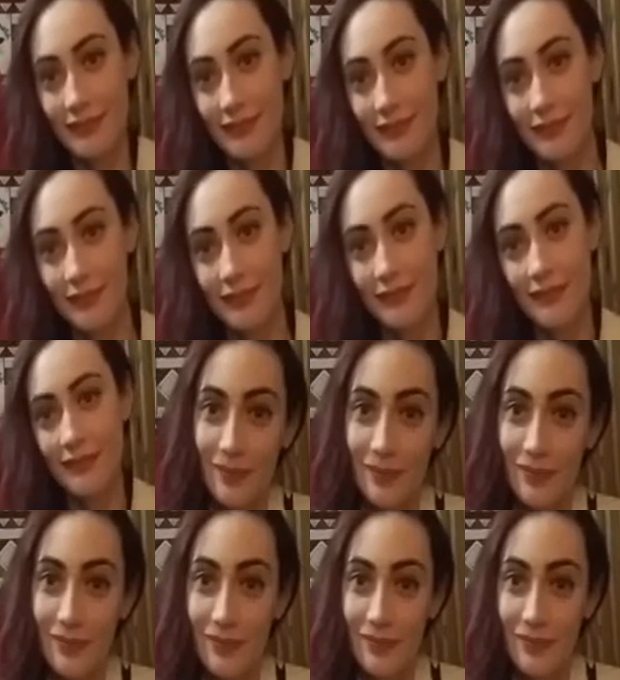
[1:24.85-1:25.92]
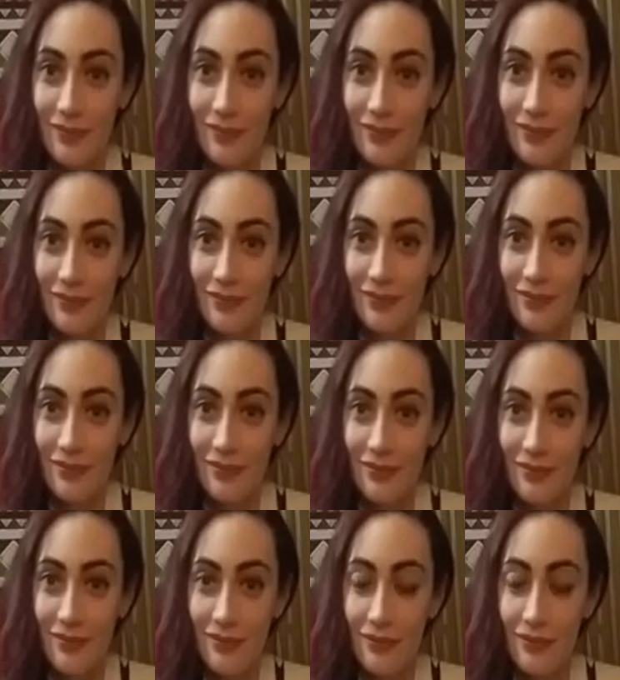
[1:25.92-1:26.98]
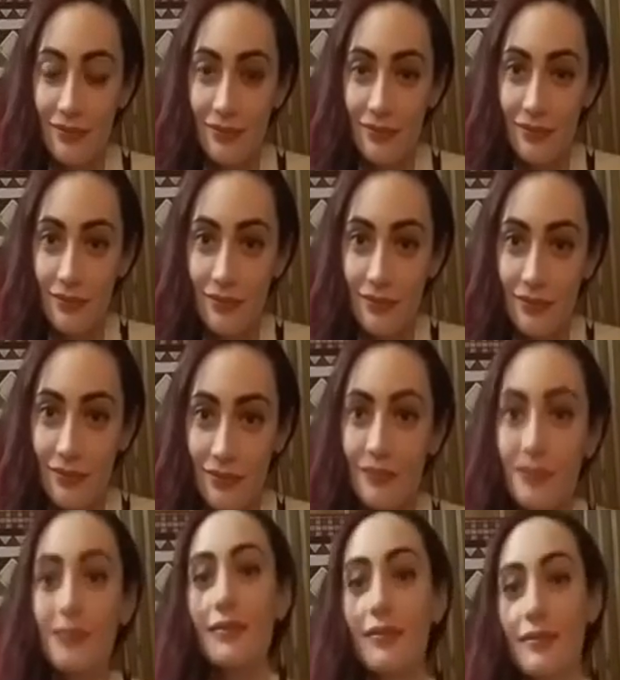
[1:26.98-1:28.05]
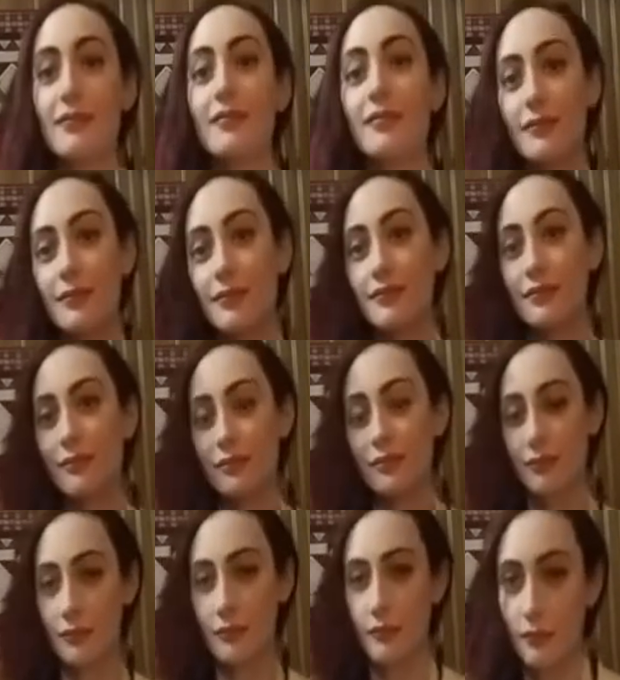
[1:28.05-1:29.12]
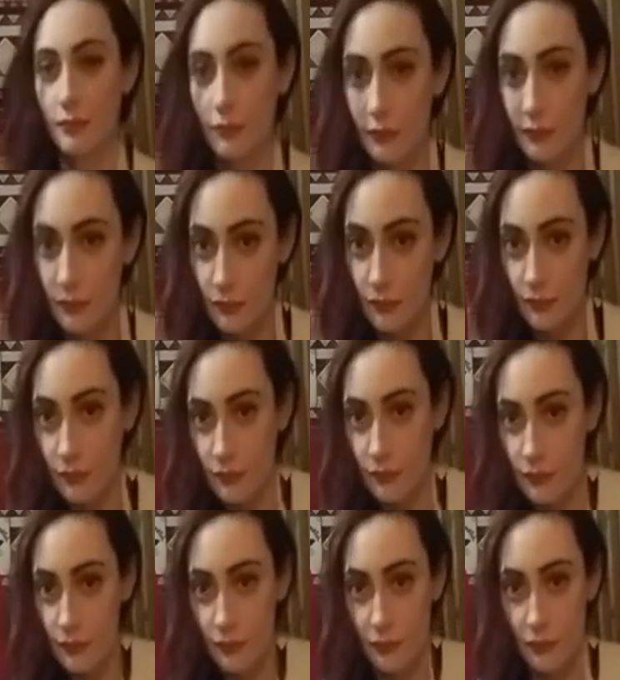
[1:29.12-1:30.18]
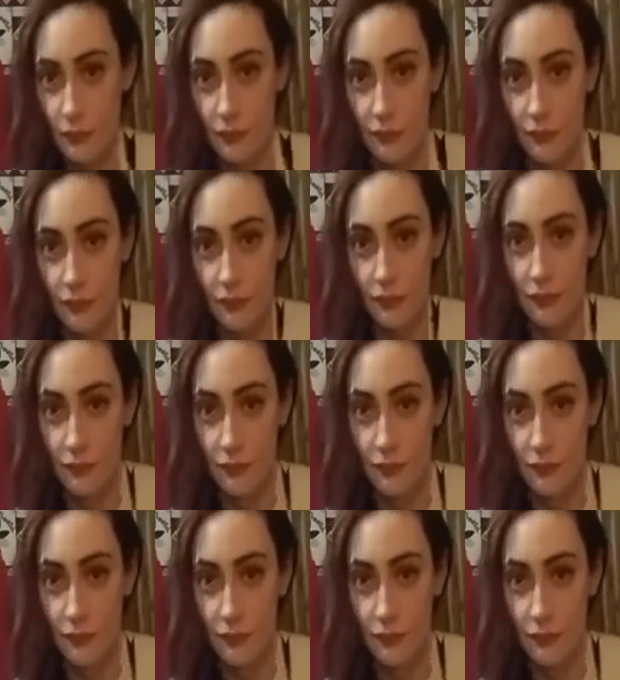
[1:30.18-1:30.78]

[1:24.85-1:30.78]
This person isn't speaking.